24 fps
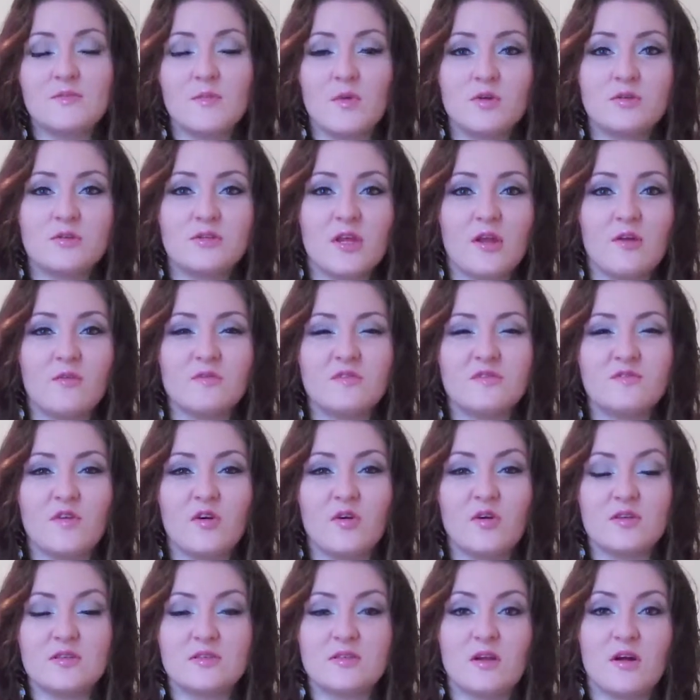Mostly it was
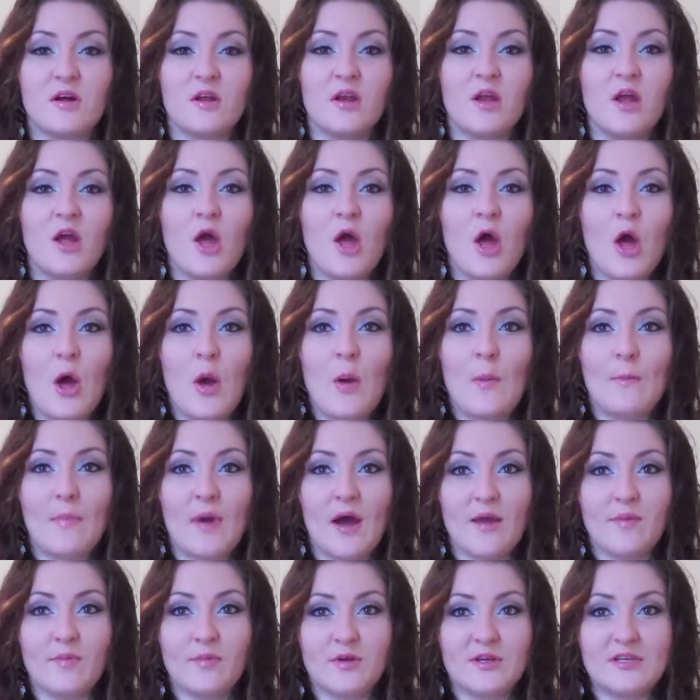focused on
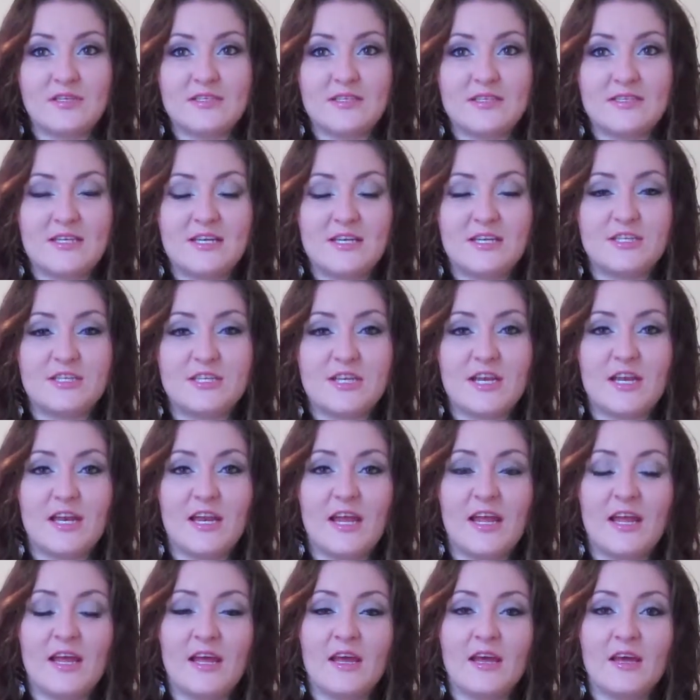my presentation
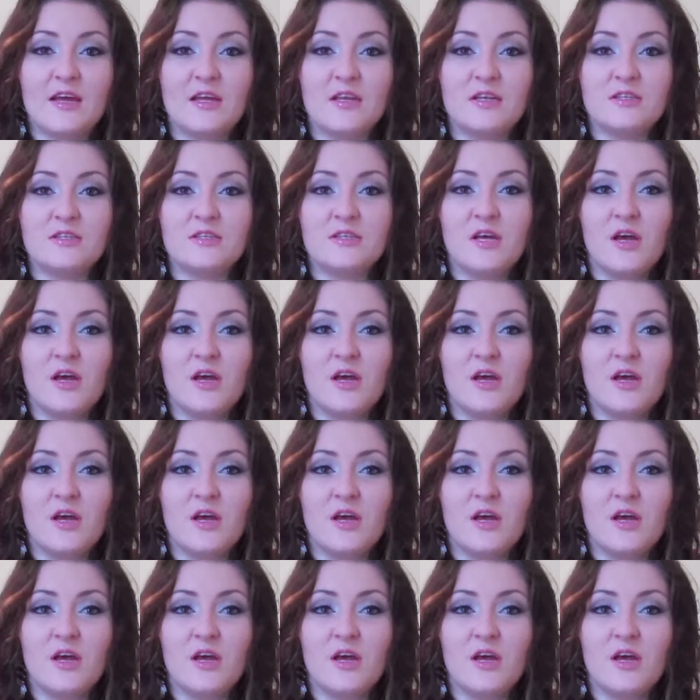and